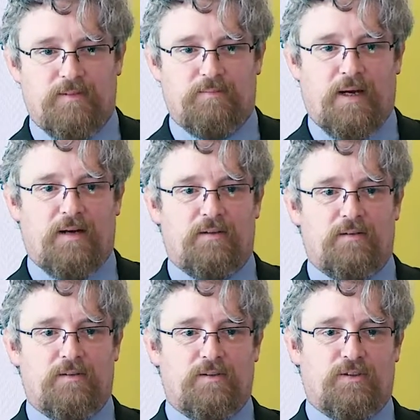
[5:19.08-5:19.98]
Pater,
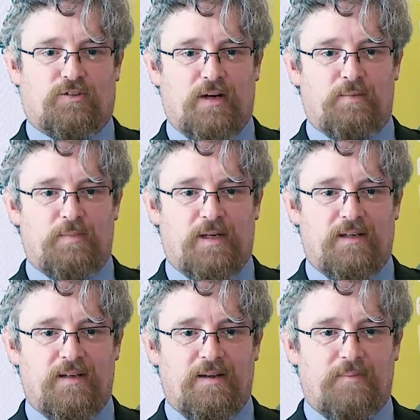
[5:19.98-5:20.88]
describe to me.
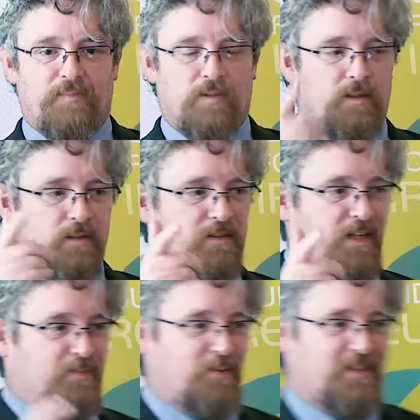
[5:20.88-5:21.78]

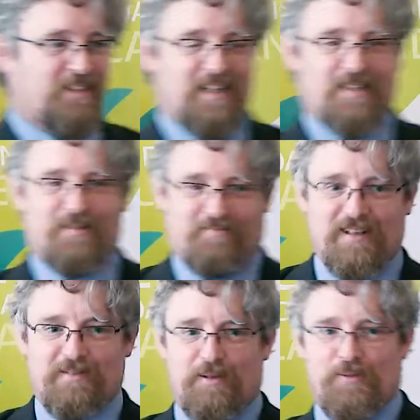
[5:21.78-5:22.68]
That's my
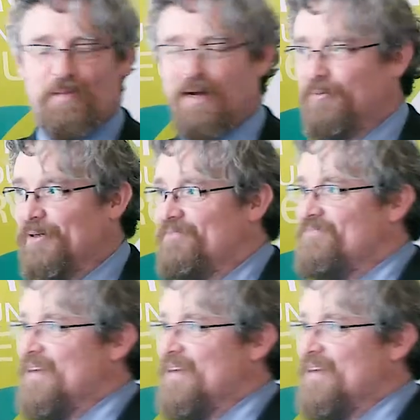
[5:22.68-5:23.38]
new bad boy.